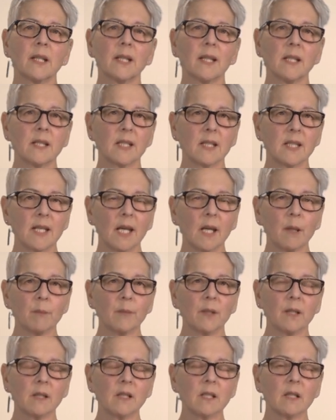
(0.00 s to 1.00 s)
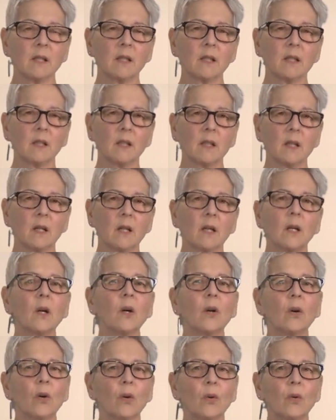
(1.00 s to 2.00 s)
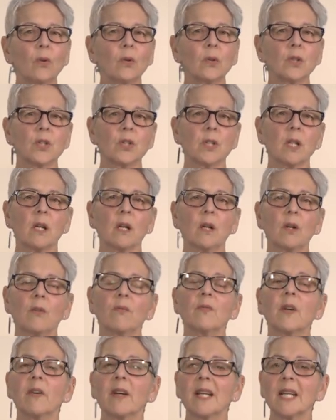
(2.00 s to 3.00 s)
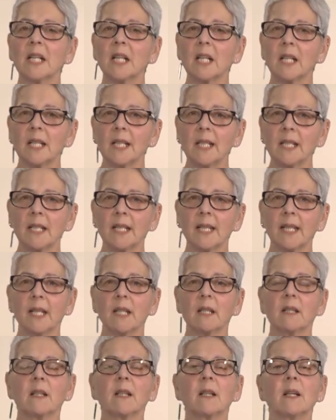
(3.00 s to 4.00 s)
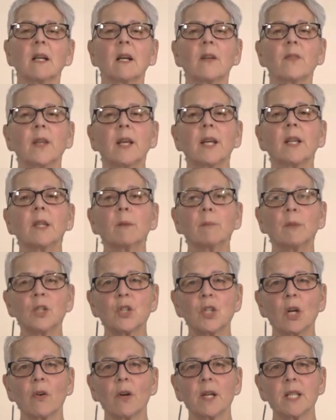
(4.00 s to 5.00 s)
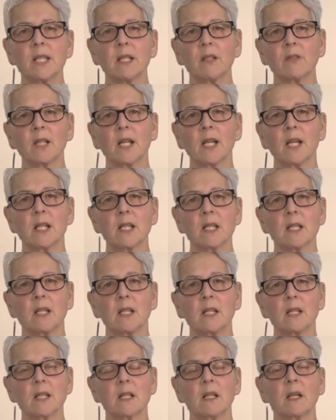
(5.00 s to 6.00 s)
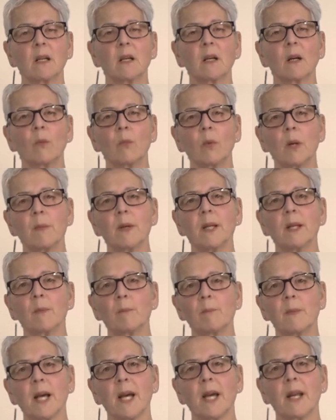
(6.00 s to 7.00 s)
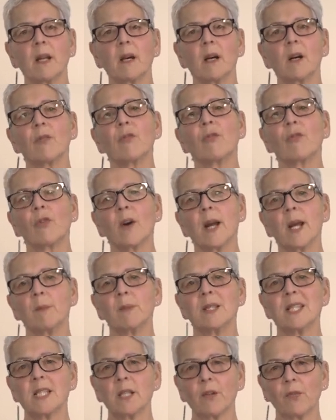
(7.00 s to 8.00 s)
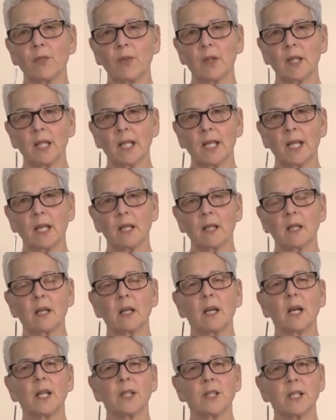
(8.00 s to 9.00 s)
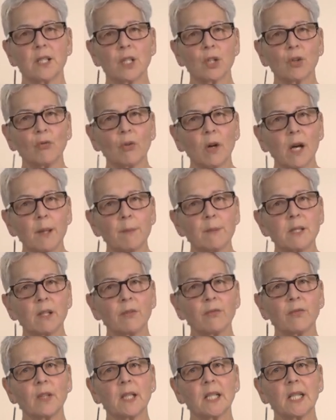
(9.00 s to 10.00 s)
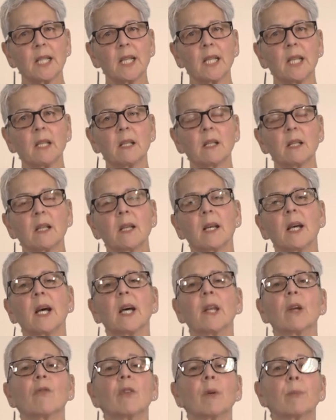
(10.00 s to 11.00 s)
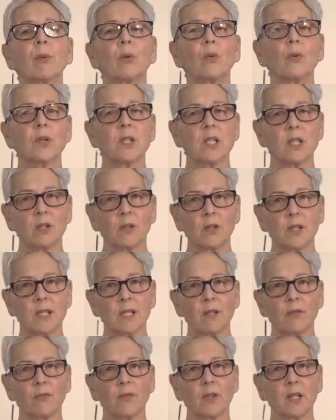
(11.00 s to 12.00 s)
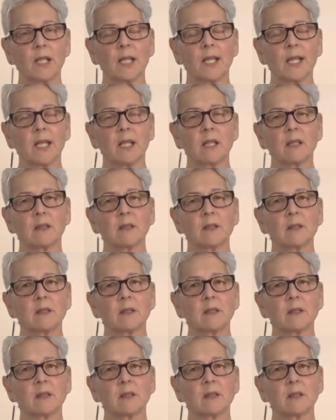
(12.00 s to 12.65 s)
and entertainment, all show very clearly that in the majority of cases, women and men are framed differently, are described differently and are reported on differently.